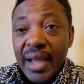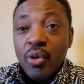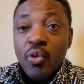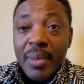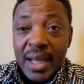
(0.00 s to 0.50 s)

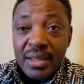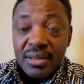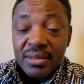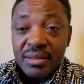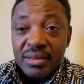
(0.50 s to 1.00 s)
Akuma
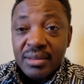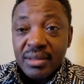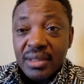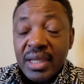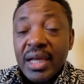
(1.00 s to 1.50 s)

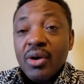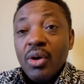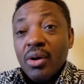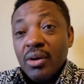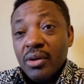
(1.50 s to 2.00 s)
in a
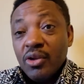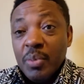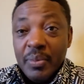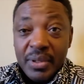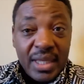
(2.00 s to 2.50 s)
cock.
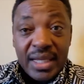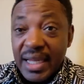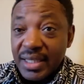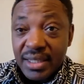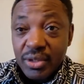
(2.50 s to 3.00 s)
You people
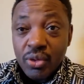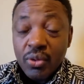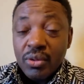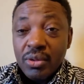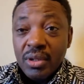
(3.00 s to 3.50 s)
think that is a
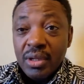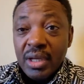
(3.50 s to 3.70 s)
joke.